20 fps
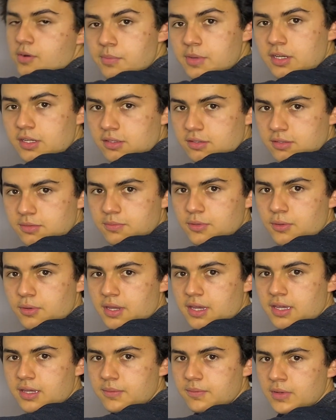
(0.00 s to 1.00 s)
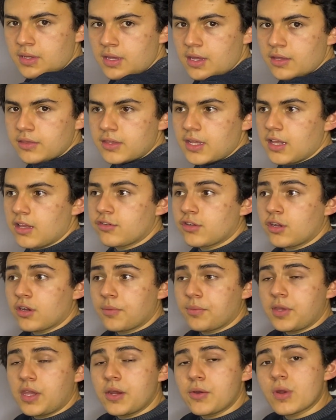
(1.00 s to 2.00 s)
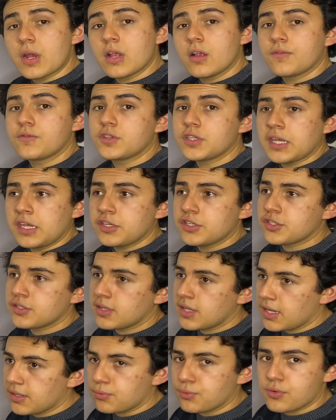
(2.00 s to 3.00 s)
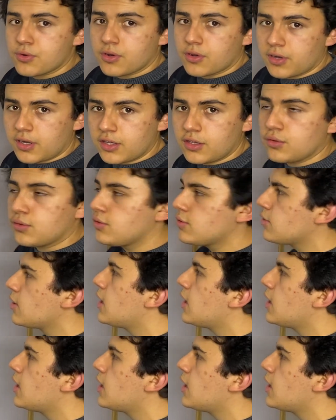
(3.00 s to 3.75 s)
minute, okay? That is going to be a rate of change that we're going to use